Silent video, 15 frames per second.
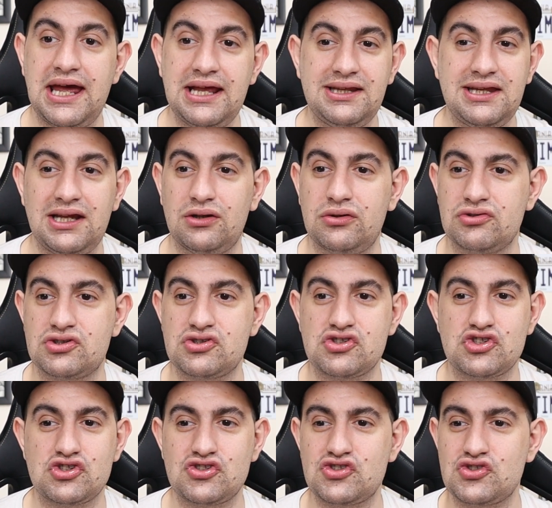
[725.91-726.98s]
And they look
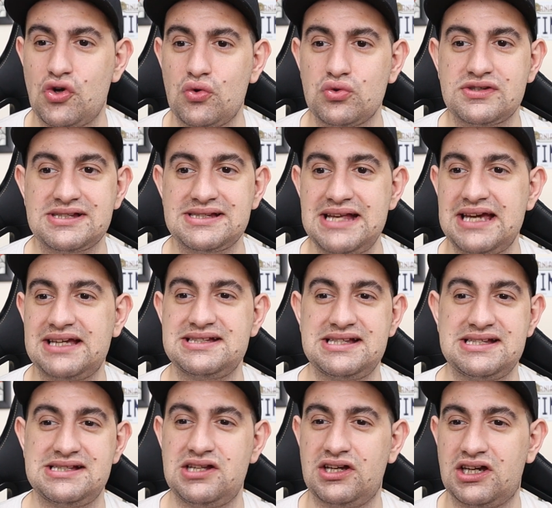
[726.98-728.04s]
so
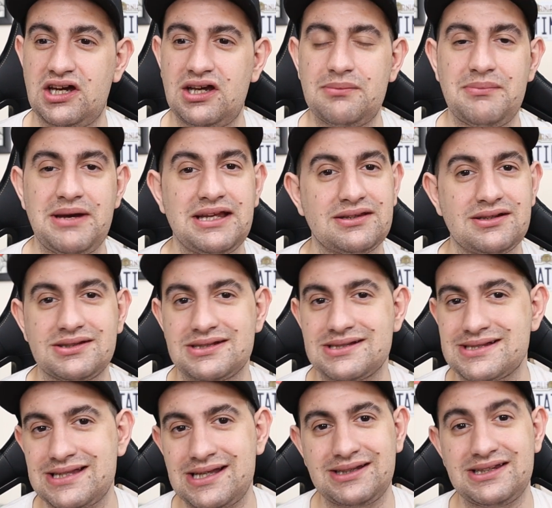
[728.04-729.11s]
sexy, the gunmetal, the
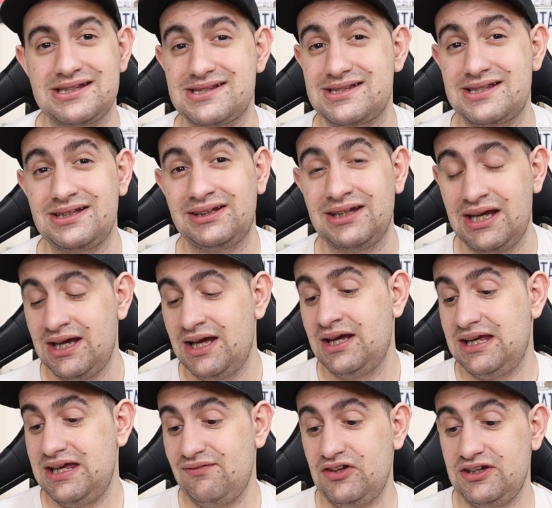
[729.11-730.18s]
stainless steel,
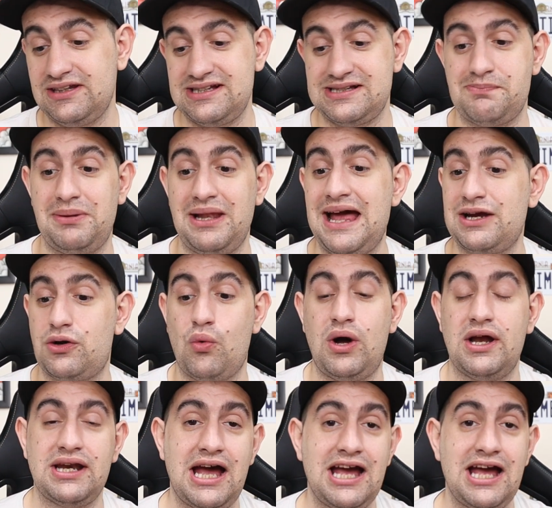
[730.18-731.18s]
even this black one.